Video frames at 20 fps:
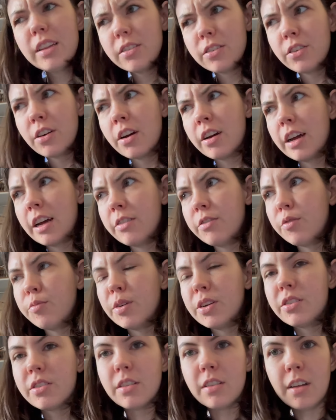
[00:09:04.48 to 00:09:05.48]
not have a
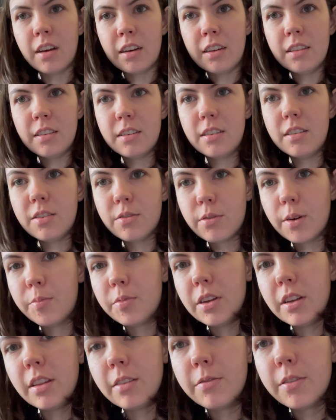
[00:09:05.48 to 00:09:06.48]
bunch of lines
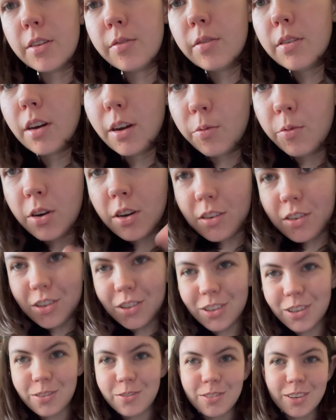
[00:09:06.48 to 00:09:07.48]
disrupting the velvet. I want it to
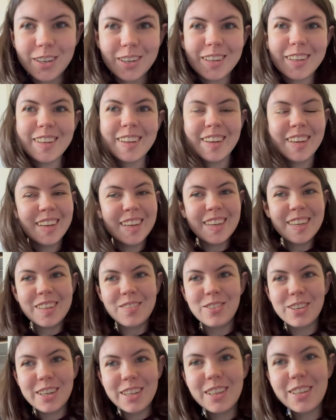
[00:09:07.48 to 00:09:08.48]
look very,
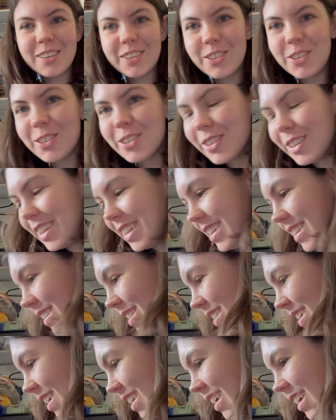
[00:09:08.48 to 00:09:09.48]
very luxurious.
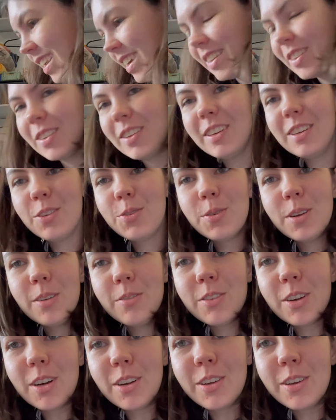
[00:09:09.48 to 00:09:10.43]
So here's what I've got